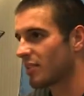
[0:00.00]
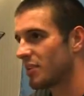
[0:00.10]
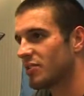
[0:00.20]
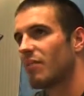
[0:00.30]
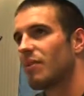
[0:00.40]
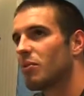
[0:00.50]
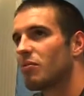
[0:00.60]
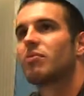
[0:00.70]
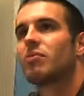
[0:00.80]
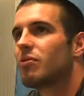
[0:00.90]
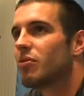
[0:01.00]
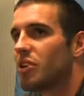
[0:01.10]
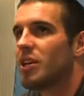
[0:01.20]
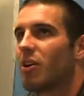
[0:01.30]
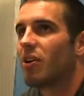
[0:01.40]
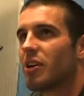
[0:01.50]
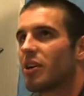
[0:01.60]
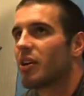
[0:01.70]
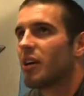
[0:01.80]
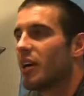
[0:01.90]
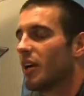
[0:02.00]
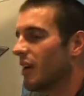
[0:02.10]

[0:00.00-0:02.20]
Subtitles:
I mean, it's something that we've seen all year.